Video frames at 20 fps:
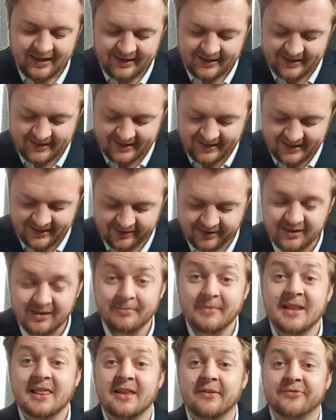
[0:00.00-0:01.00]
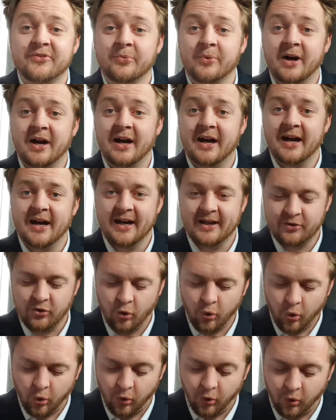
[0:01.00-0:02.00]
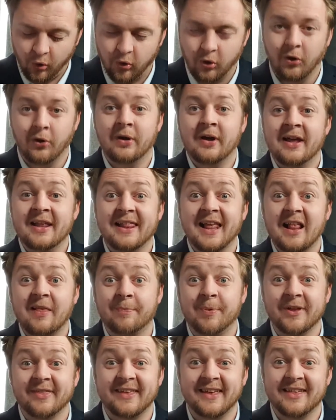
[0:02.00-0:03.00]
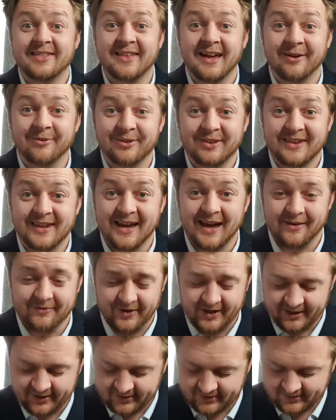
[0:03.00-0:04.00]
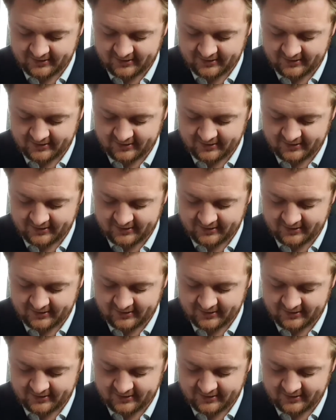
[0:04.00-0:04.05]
It's in the middle of the word. Or. Let's put these sounds together.